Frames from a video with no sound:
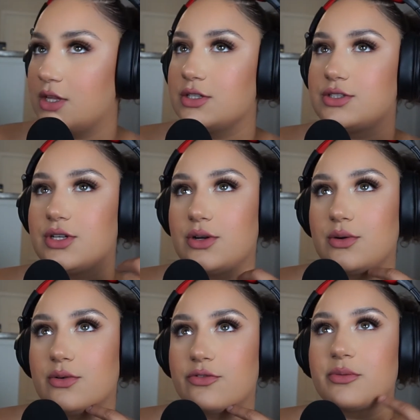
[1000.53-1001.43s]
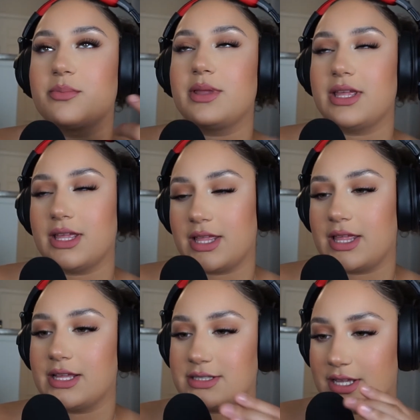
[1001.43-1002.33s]
So for me,
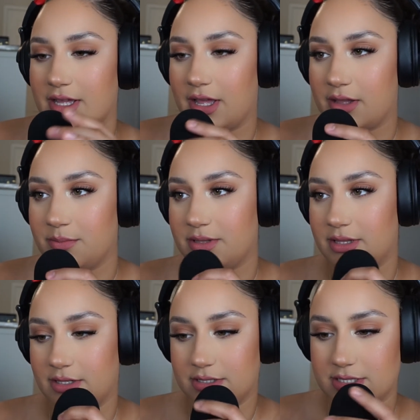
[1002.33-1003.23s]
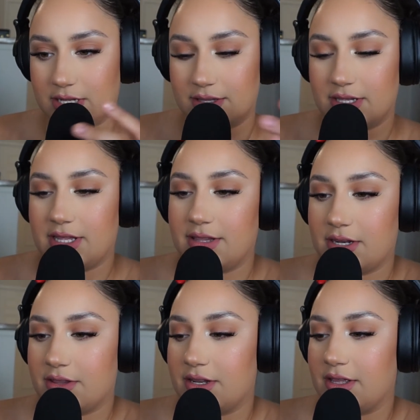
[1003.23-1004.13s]
yes, I completely understand that at the end
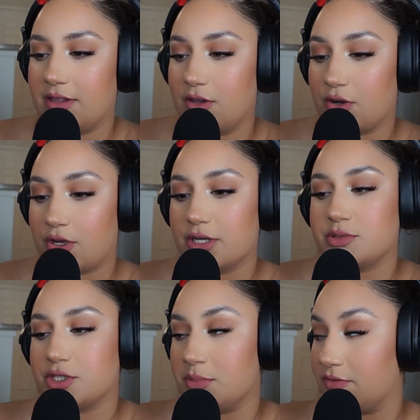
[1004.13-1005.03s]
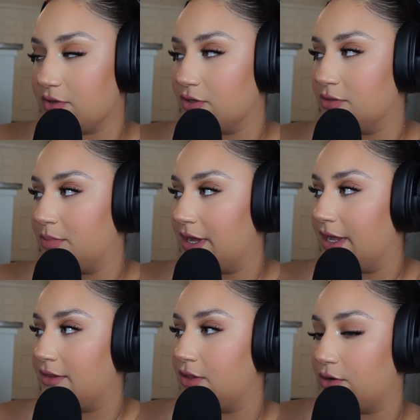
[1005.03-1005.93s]
of the day, your cup should be filled
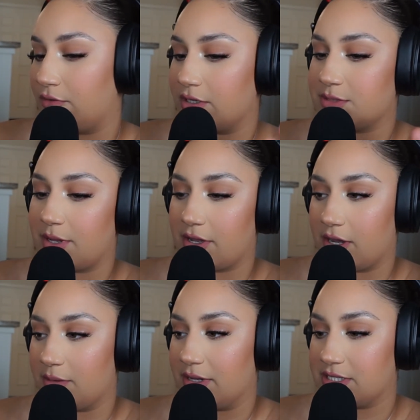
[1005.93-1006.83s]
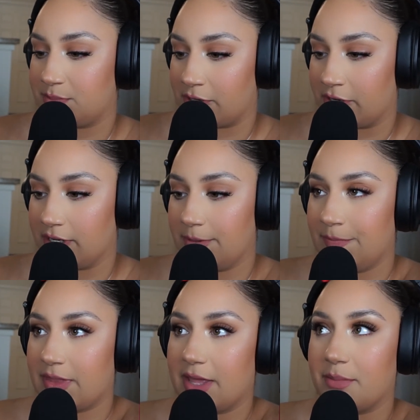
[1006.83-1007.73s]
by the universe, by God, by spirit,
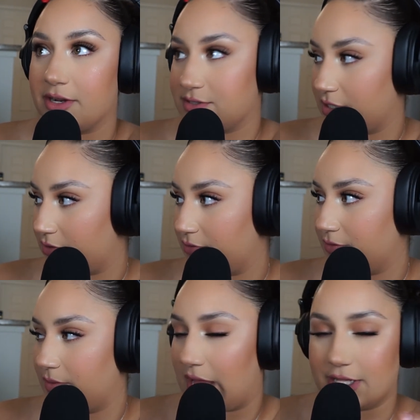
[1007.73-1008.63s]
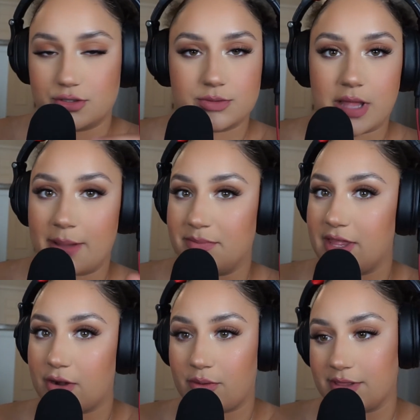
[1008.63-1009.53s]
and by yourself. I'm
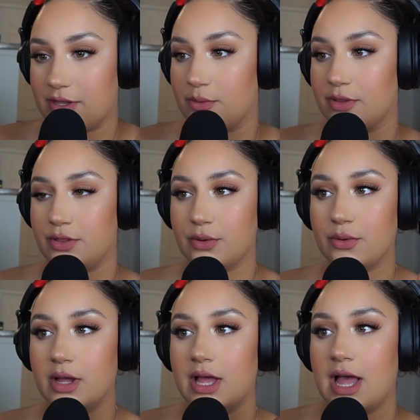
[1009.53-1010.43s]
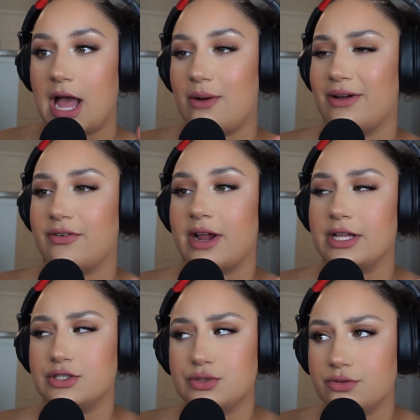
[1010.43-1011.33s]
there, right there with you. However, I
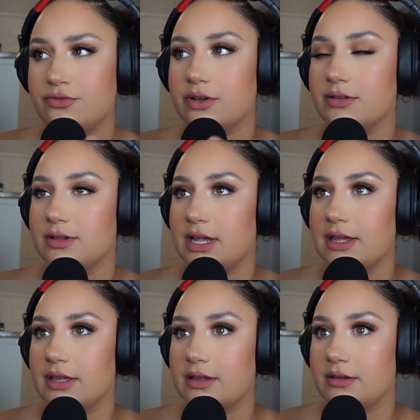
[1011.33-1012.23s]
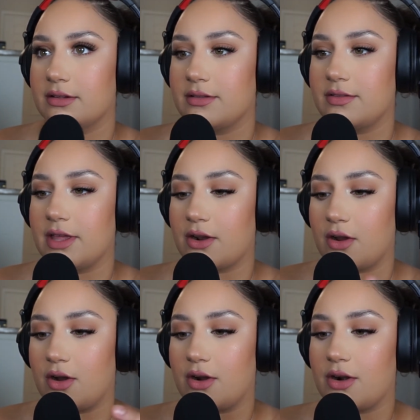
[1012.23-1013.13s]
do feel like there
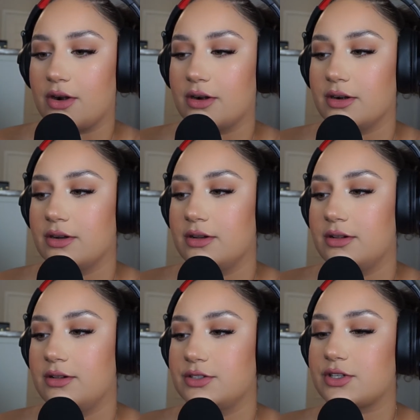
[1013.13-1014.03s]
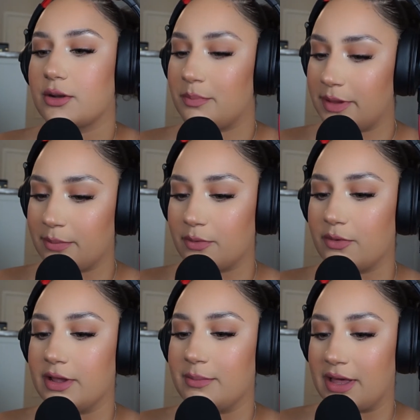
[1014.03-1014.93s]
are certain
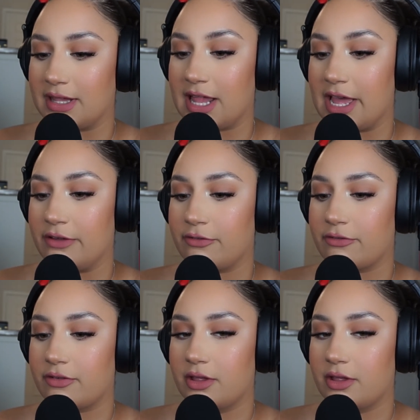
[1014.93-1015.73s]
people in my life.